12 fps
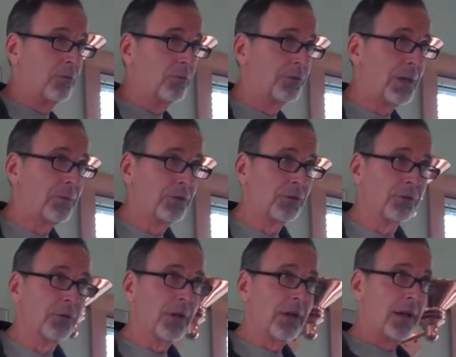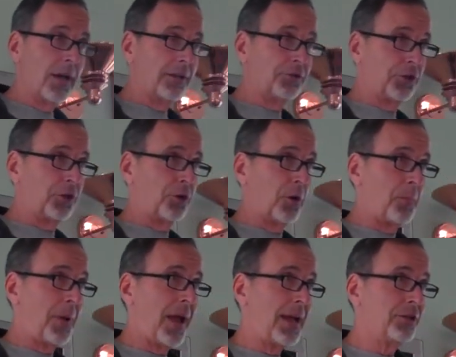was able to secure a
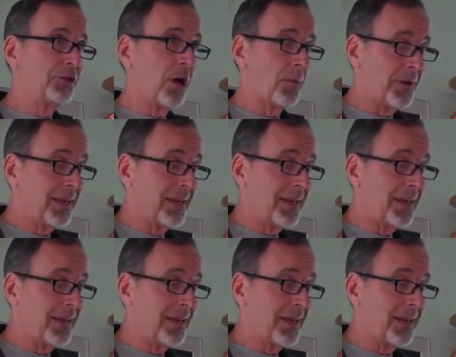paid job,